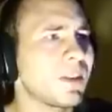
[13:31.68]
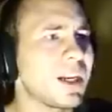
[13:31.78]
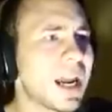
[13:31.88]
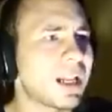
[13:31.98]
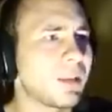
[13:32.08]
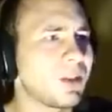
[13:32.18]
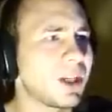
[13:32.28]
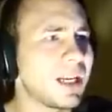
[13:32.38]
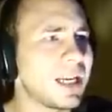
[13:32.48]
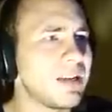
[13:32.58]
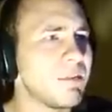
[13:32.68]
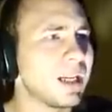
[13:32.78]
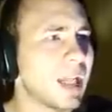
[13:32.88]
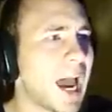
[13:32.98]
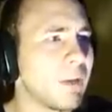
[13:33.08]
but the nightclub's gonna eat me
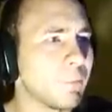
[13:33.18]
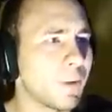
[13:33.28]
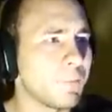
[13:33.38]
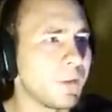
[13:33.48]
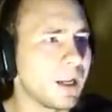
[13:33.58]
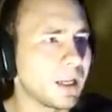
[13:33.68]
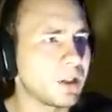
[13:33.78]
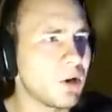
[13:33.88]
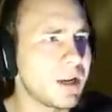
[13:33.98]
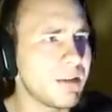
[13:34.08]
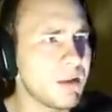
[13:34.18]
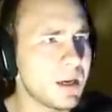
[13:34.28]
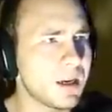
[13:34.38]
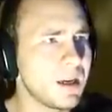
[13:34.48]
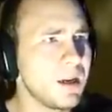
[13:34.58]
alive if I fail. Like, don't eat
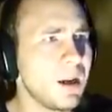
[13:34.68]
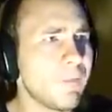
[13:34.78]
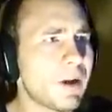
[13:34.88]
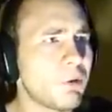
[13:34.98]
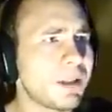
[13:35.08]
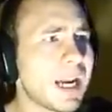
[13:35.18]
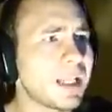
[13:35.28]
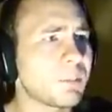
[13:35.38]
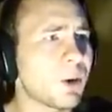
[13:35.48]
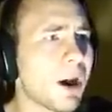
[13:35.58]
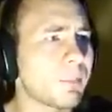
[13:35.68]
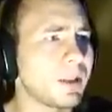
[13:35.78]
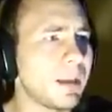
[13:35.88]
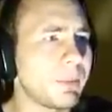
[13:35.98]
me! If I don't dance properly,